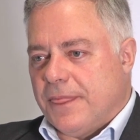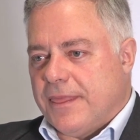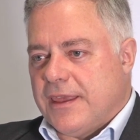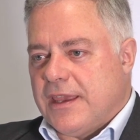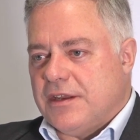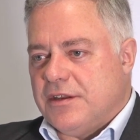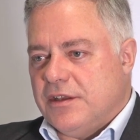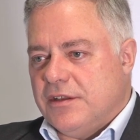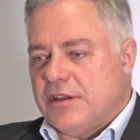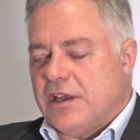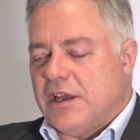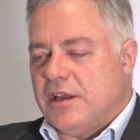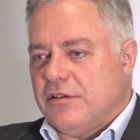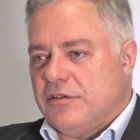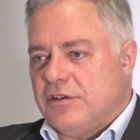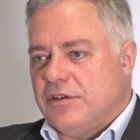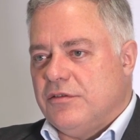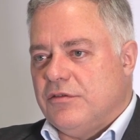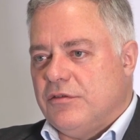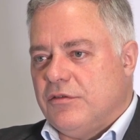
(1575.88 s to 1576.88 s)
getting
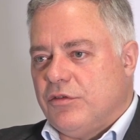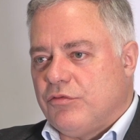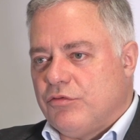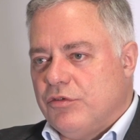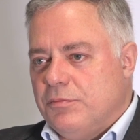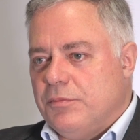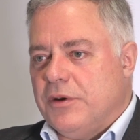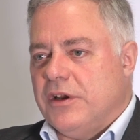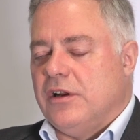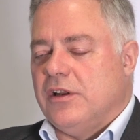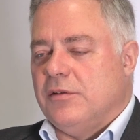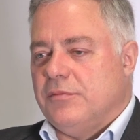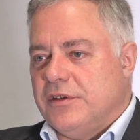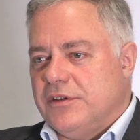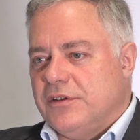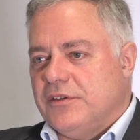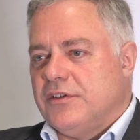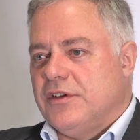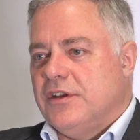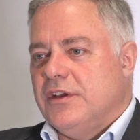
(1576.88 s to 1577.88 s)
that through
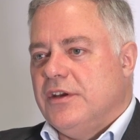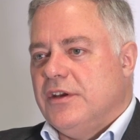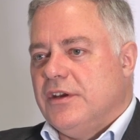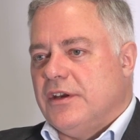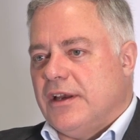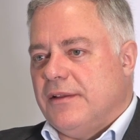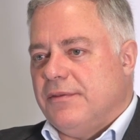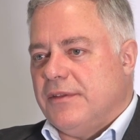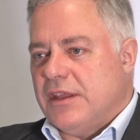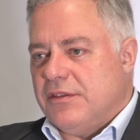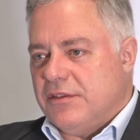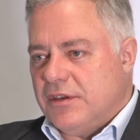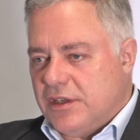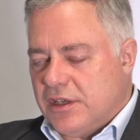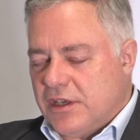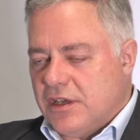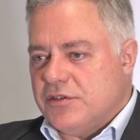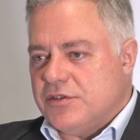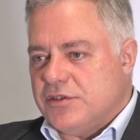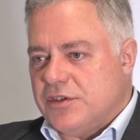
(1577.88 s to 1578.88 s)
Parliament, and then the
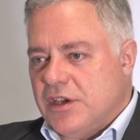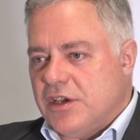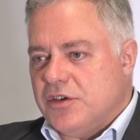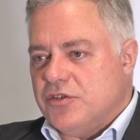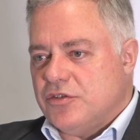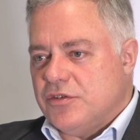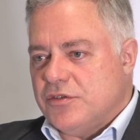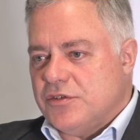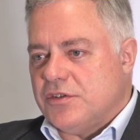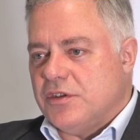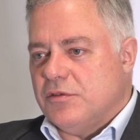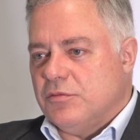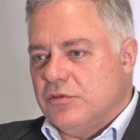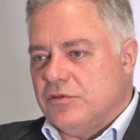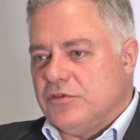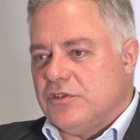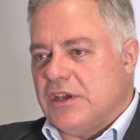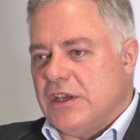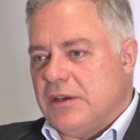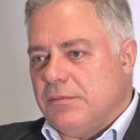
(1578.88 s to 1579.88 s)
negotiations that will
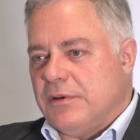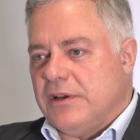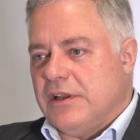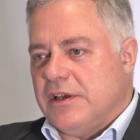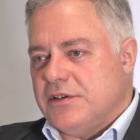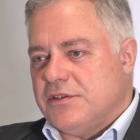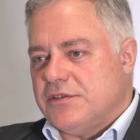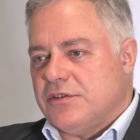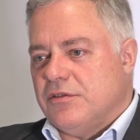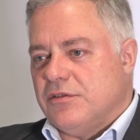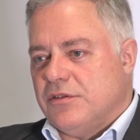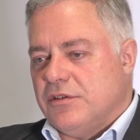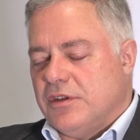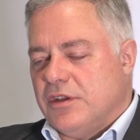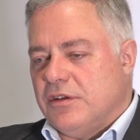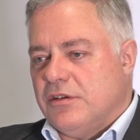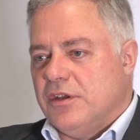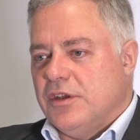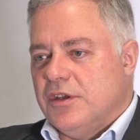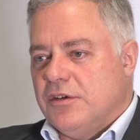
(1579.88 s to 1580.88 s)
take place on
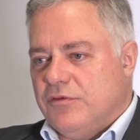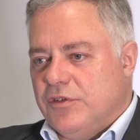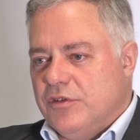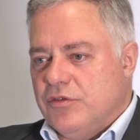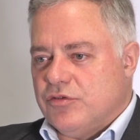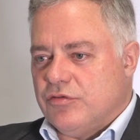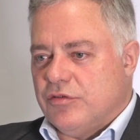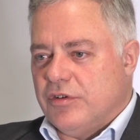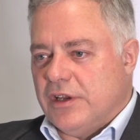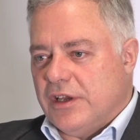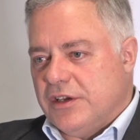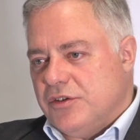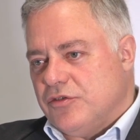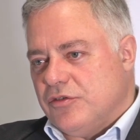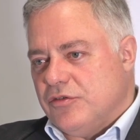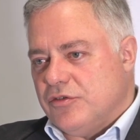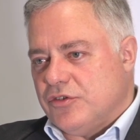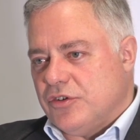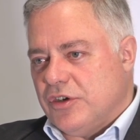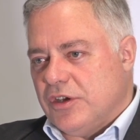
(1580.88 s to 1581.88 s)
the future
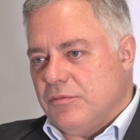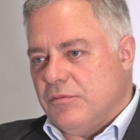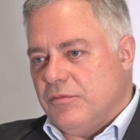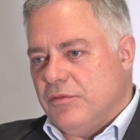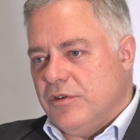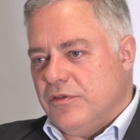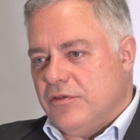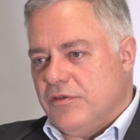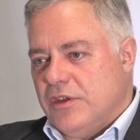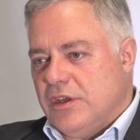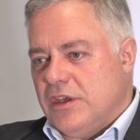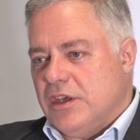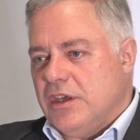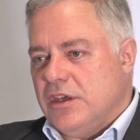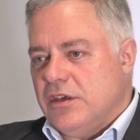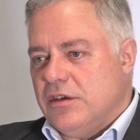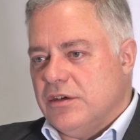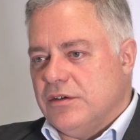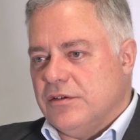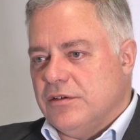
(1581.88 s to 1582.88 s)
relationship with the
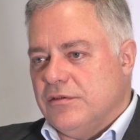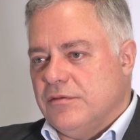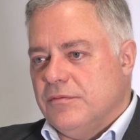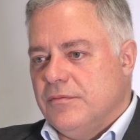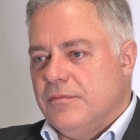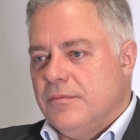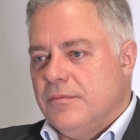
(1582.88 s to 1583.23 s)
EU.